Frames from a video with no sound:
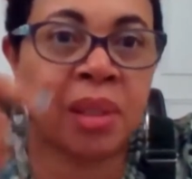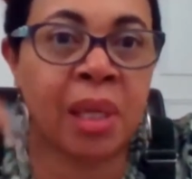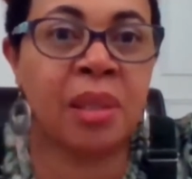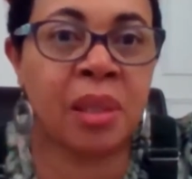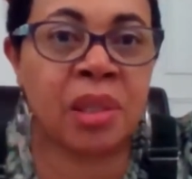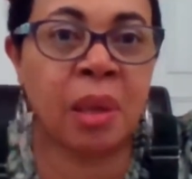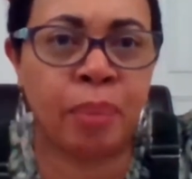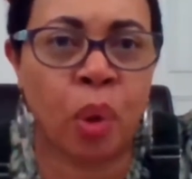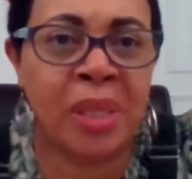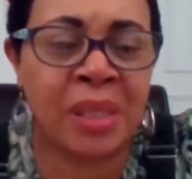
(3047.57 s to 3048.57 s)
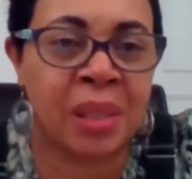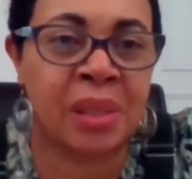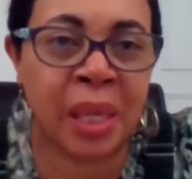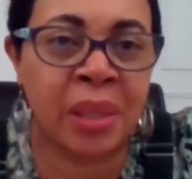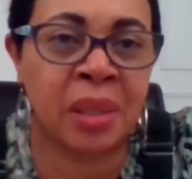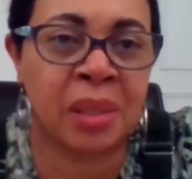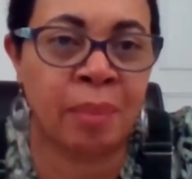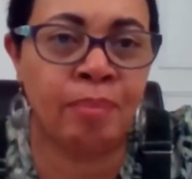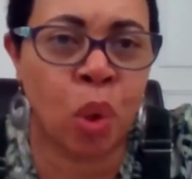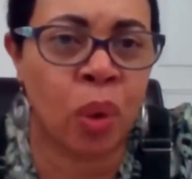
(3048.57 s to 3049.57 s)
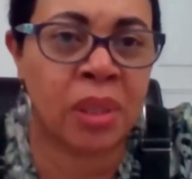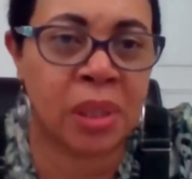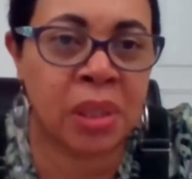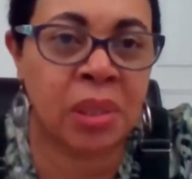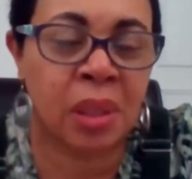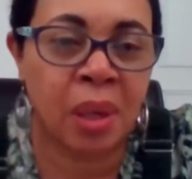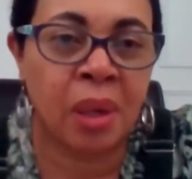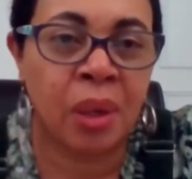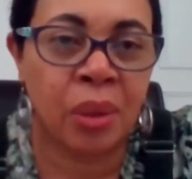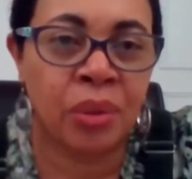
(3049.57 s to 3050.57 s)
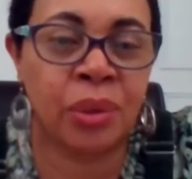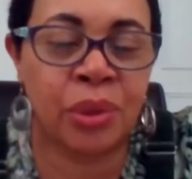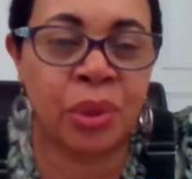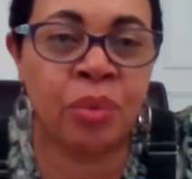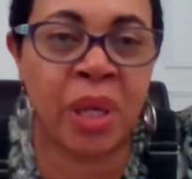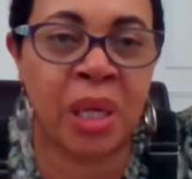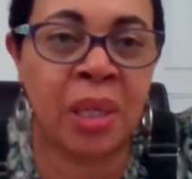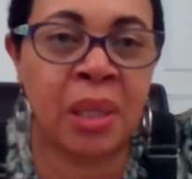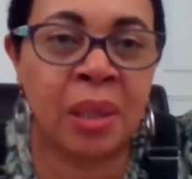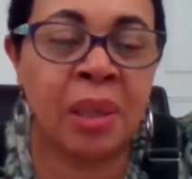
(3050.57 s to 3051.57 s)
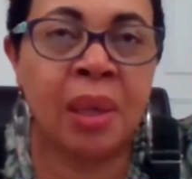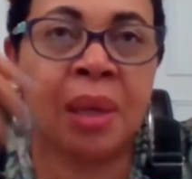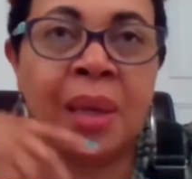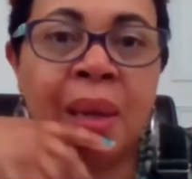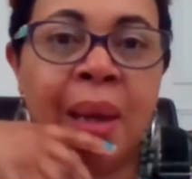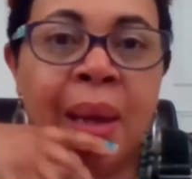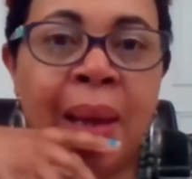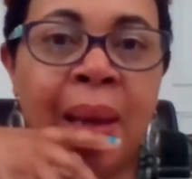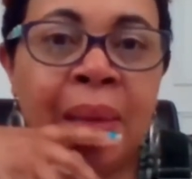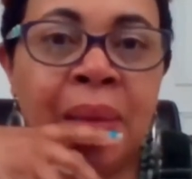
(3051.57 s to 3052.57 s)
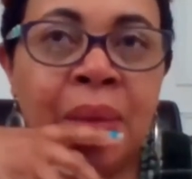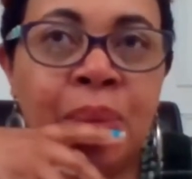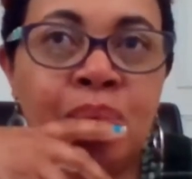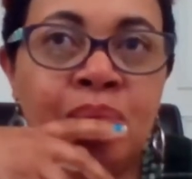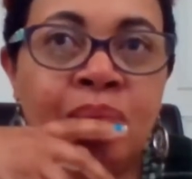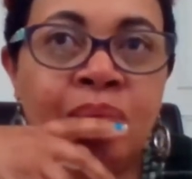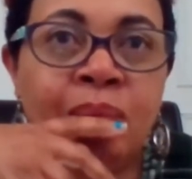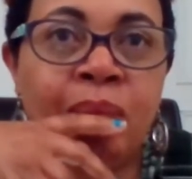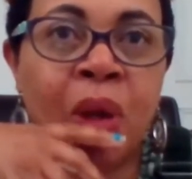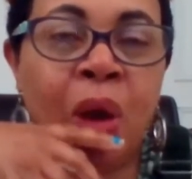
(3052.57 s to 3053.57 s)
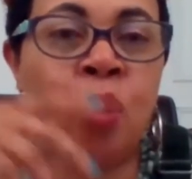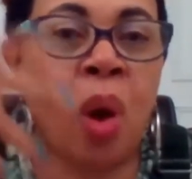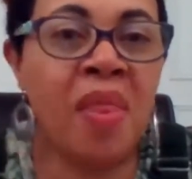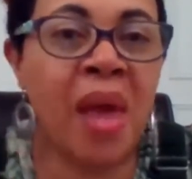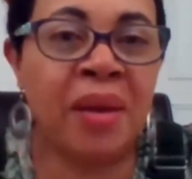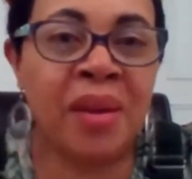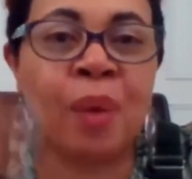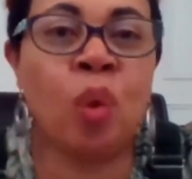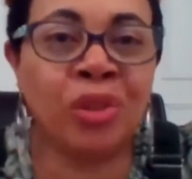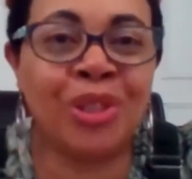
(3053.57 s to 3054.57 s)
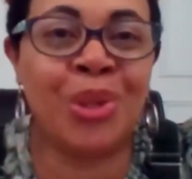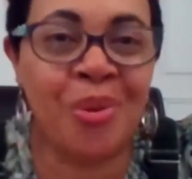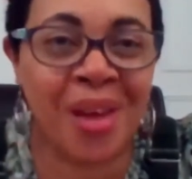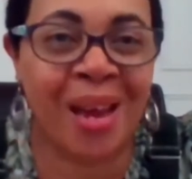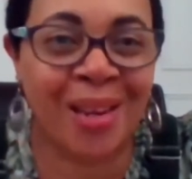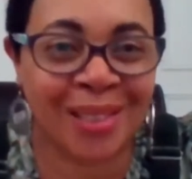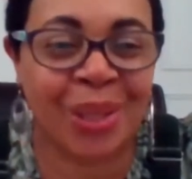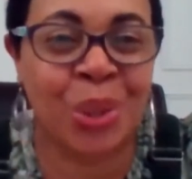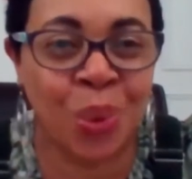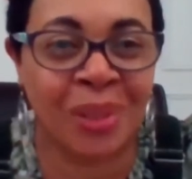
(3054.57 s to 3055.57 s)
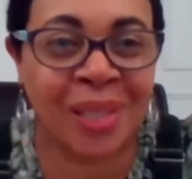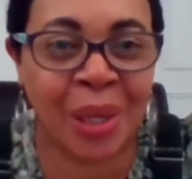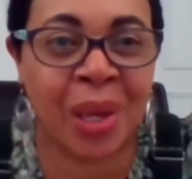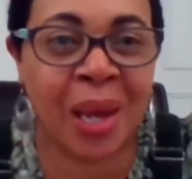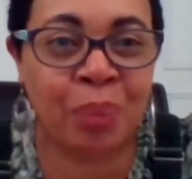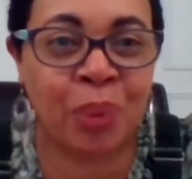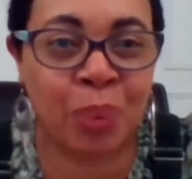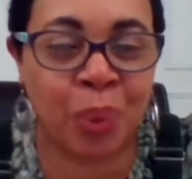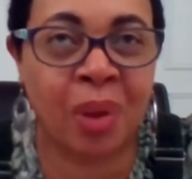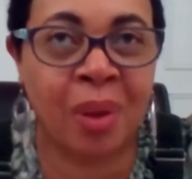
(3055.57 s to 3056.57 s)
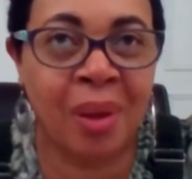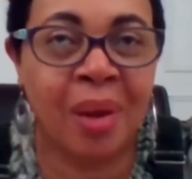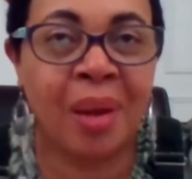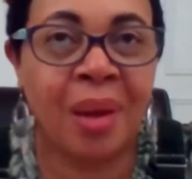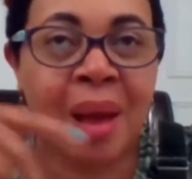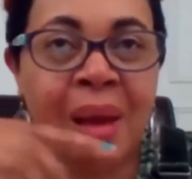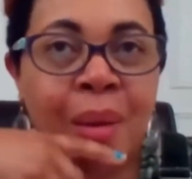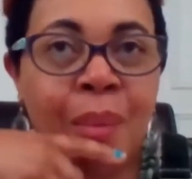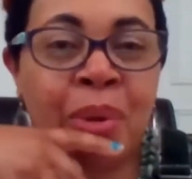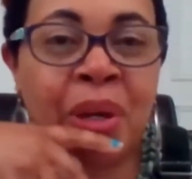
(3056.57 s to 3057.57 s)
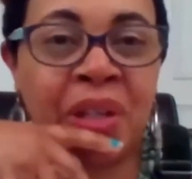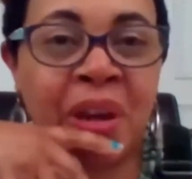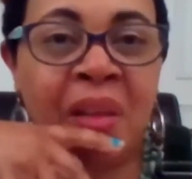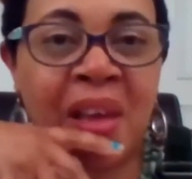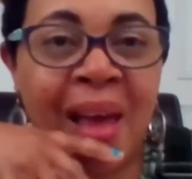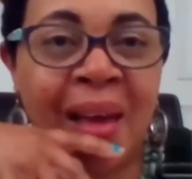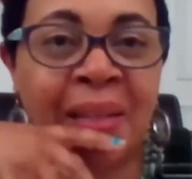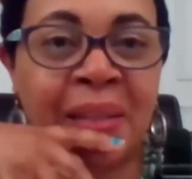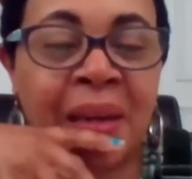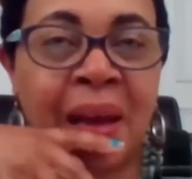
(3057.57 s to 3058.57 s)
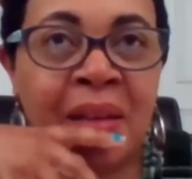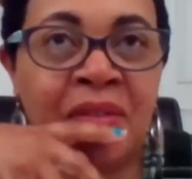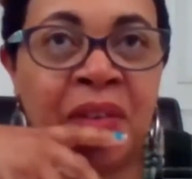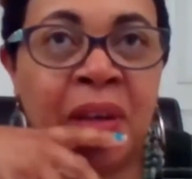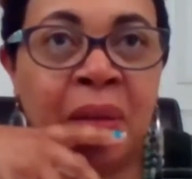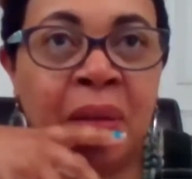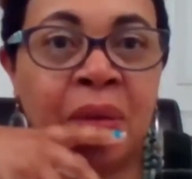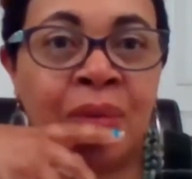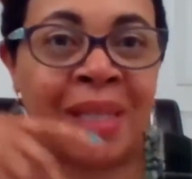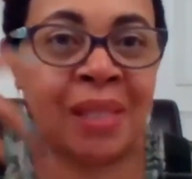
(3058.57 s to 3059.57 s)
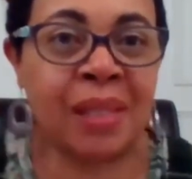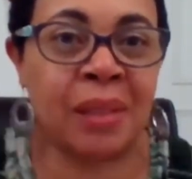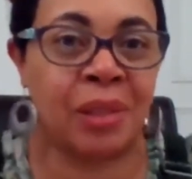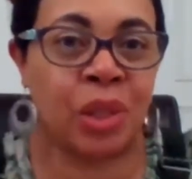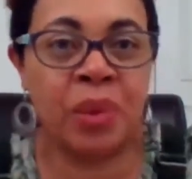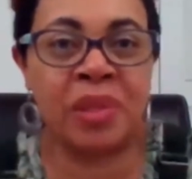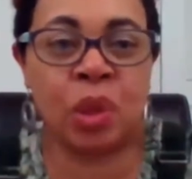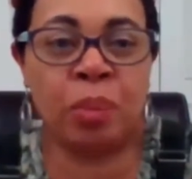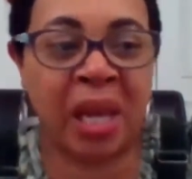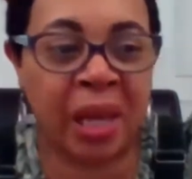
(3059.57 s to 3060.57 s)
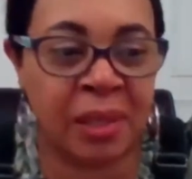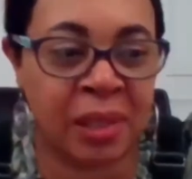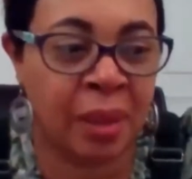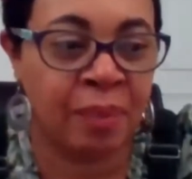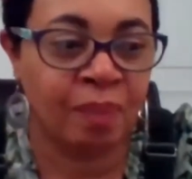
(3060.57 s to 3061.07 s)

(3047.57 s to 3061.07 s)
send us some pointers, send us some books to read? And on one hand, I want to do that because I do want to educate people. But on the other hand, I feel reticent in doing so because